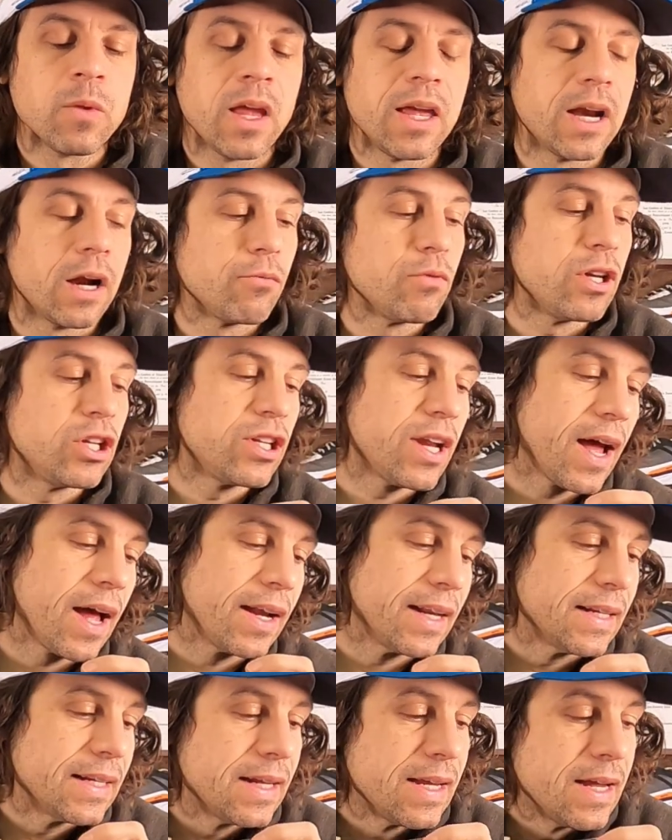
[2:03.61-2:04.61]
And I reached
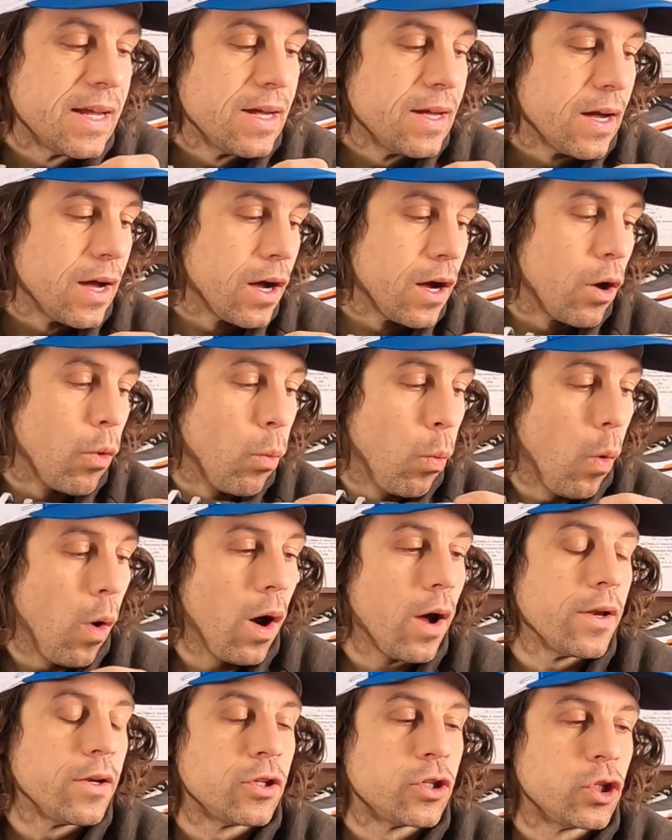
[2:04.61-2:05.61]
out,
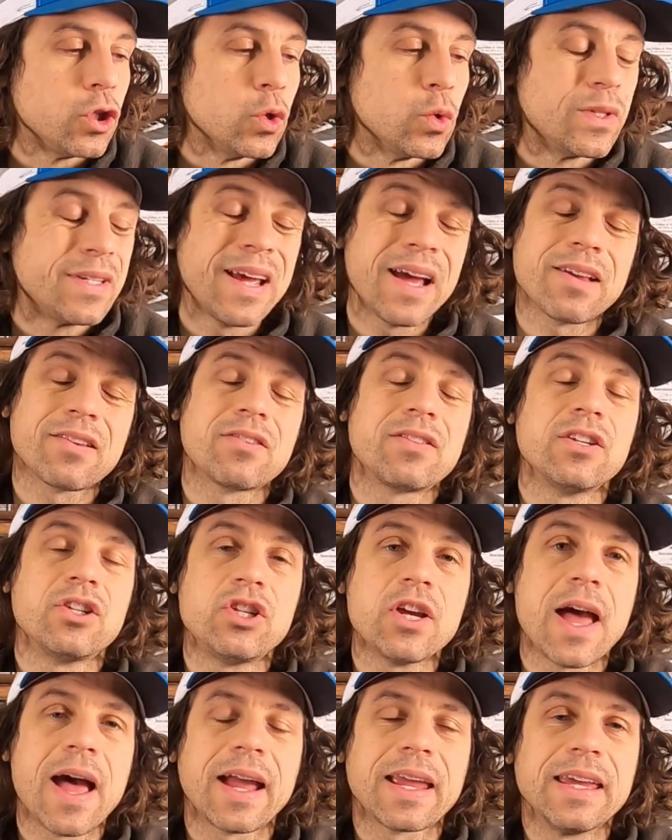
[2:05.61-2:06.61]
one, to test the
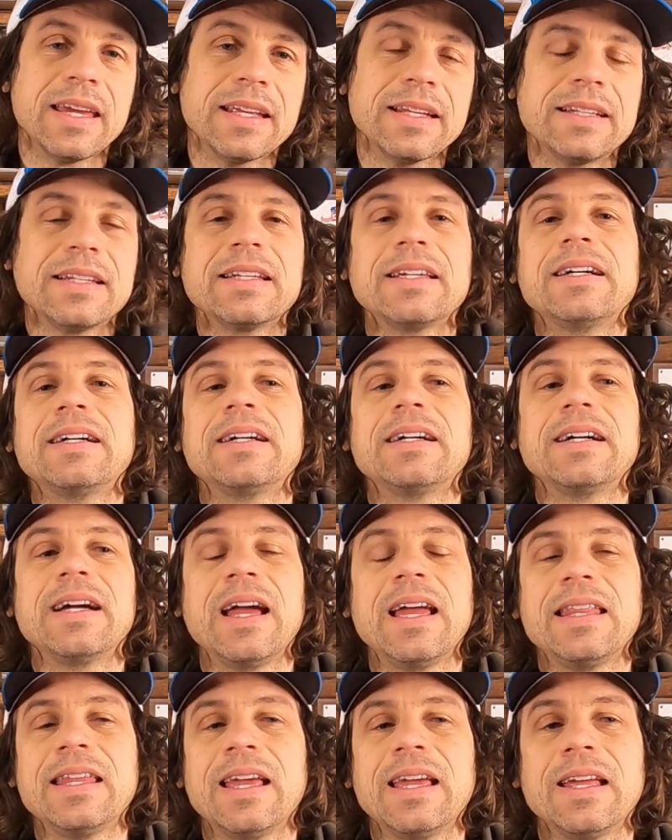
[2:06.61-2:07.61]
jacket,
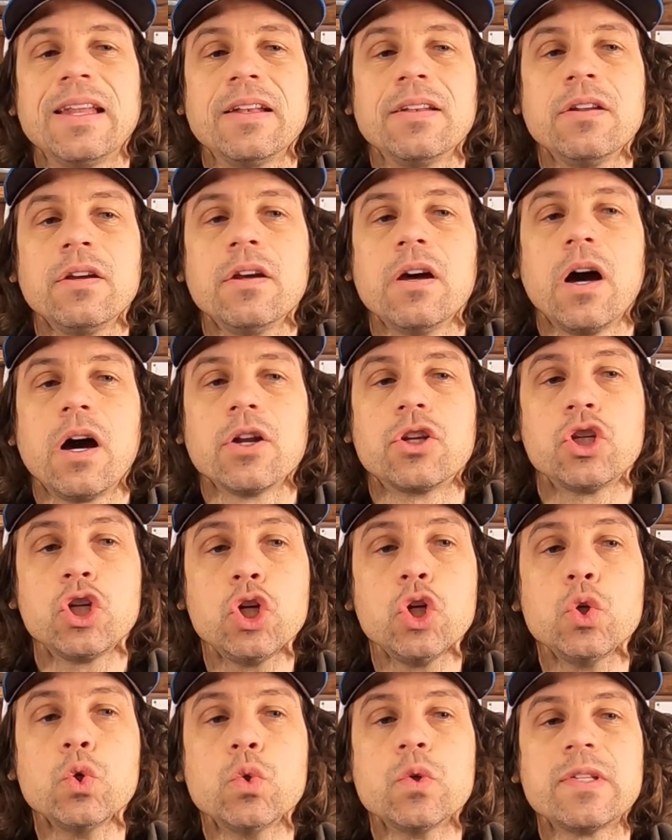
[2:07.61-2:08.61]
and then
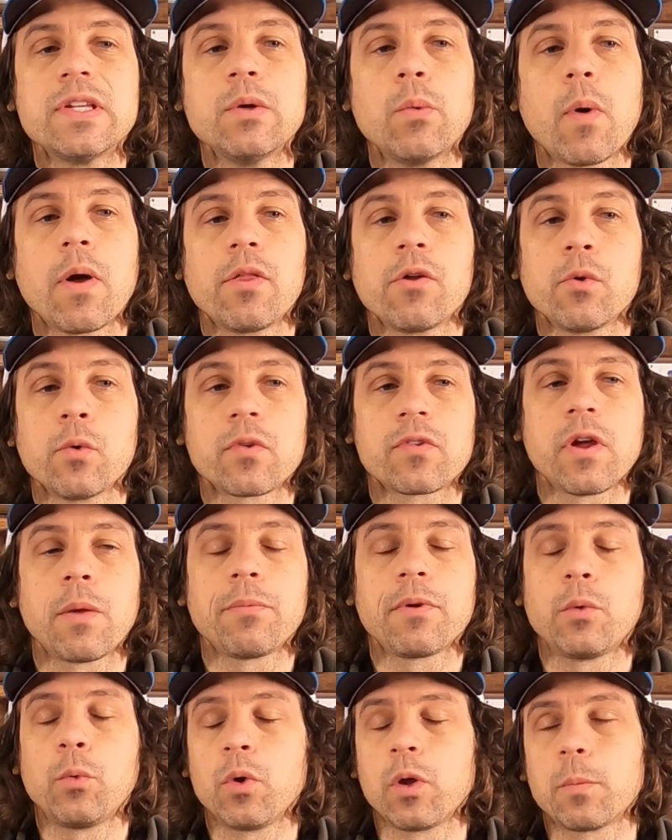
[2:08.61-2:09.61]
two, see whether it was
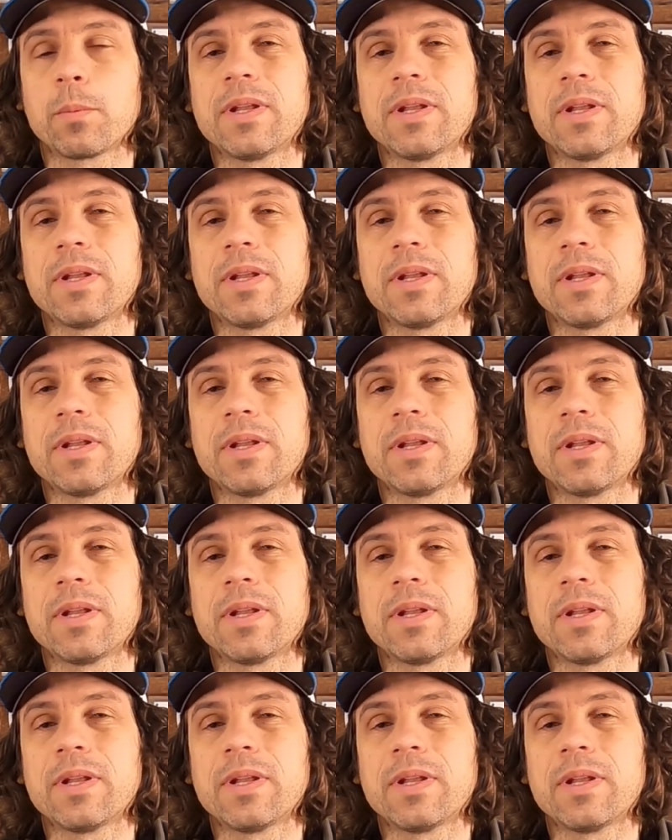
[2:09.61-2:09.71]
something we could